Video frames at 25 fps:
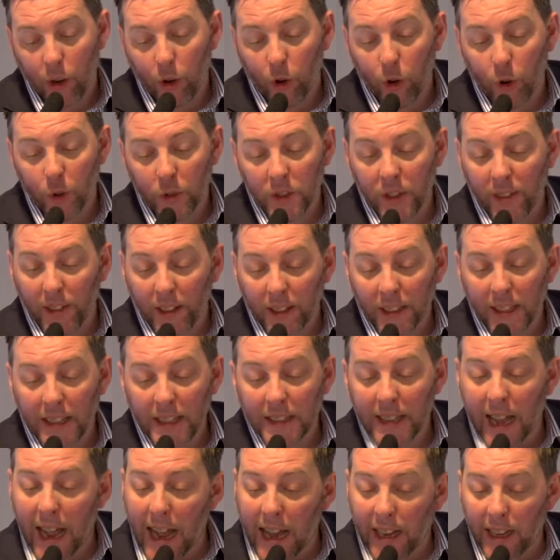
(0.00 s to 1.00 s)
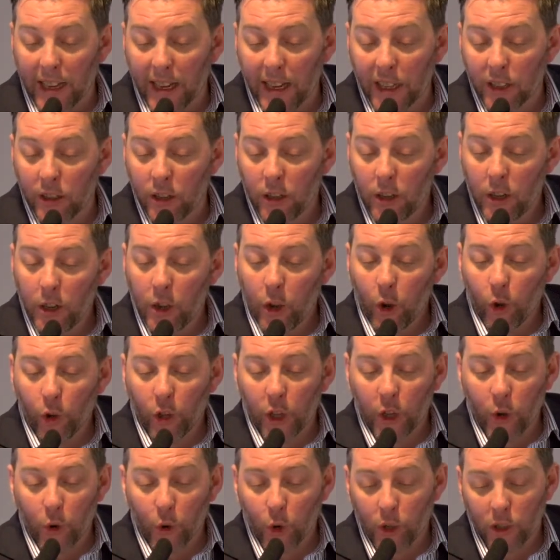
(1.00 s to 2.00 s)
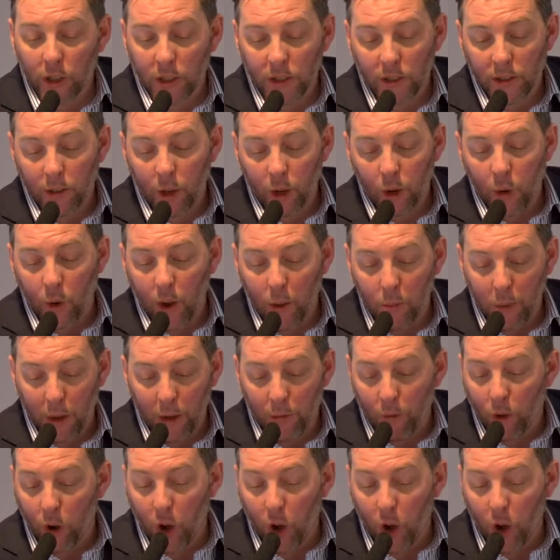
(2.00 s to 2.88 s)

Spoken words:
or something that needs add-in, or the coordinates not quite being